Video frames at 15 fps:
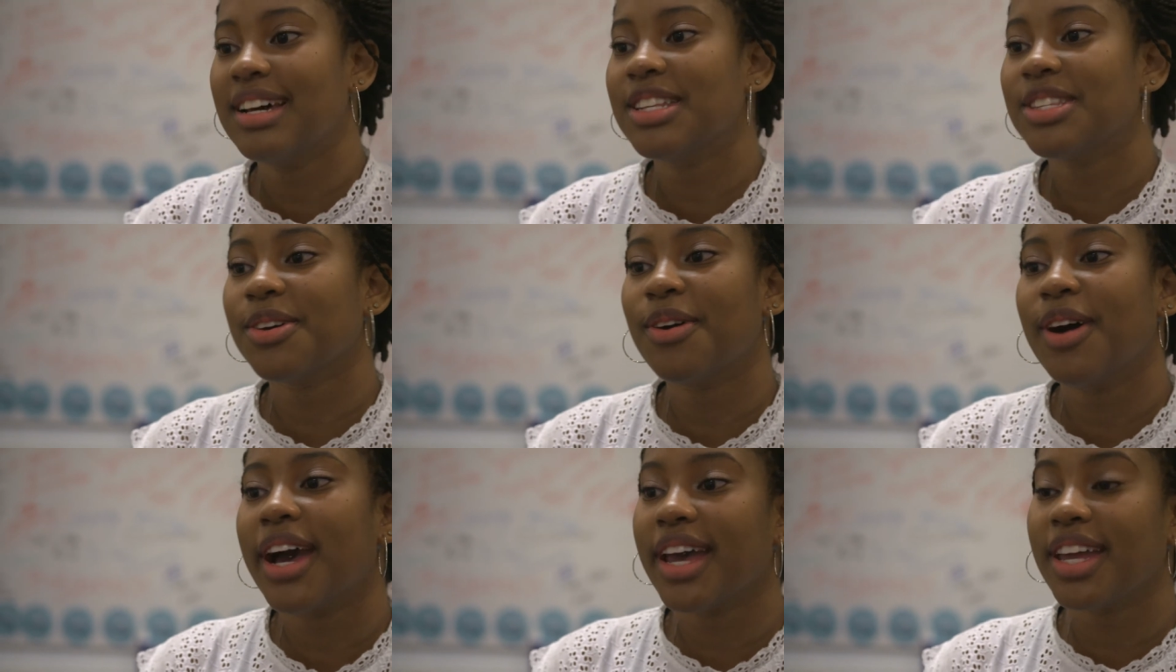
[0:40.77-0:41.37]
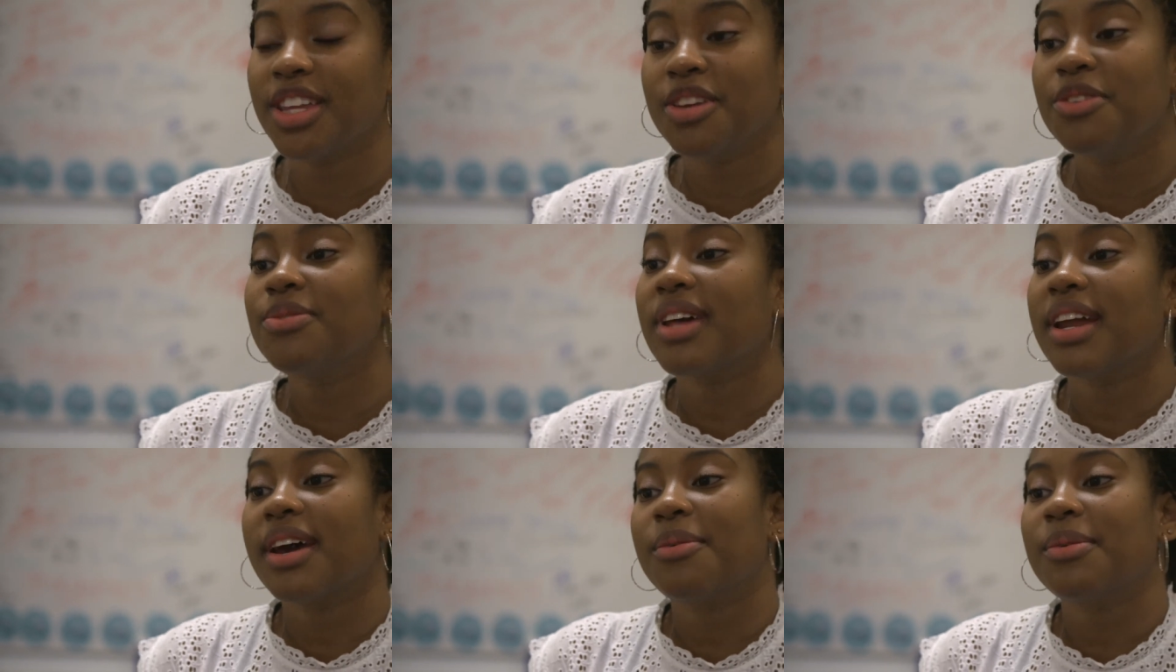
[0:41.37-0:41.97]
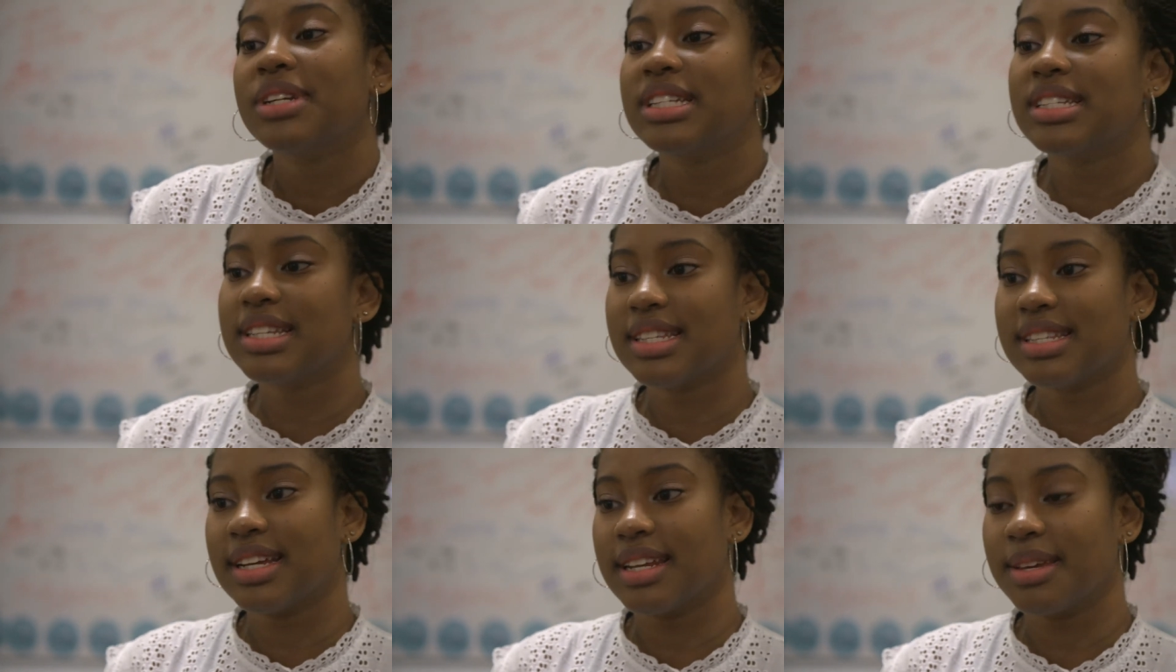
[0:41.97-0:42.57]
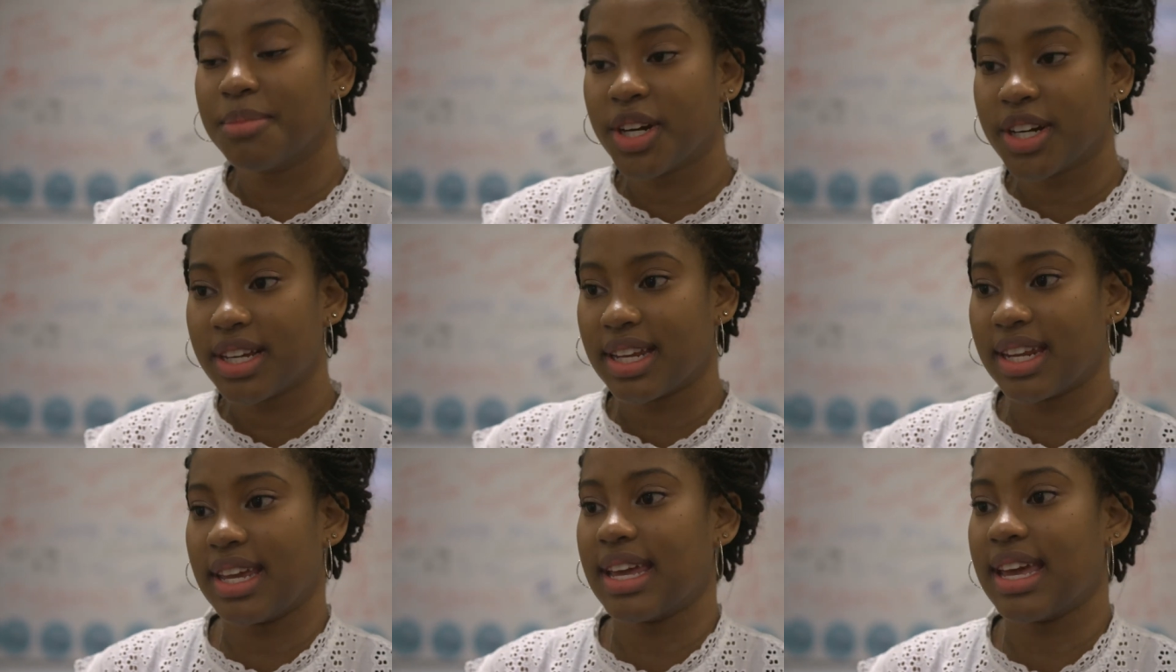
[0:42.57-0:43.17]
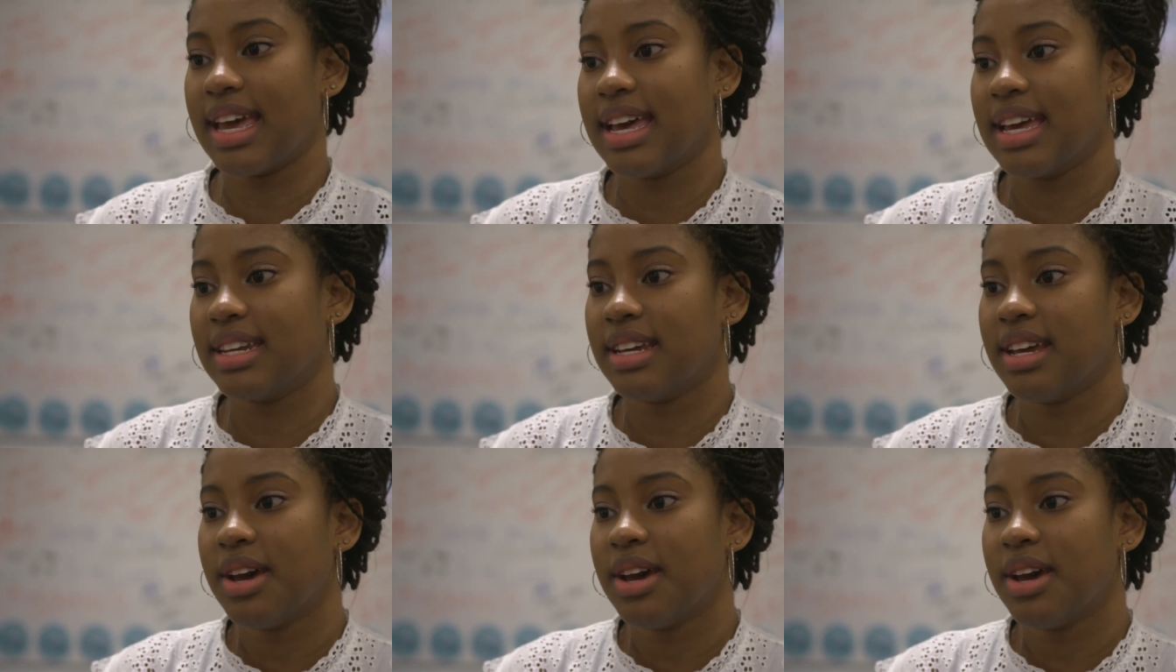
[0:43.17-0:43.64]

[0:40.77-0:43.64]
So I knew that I wanted to study marketing and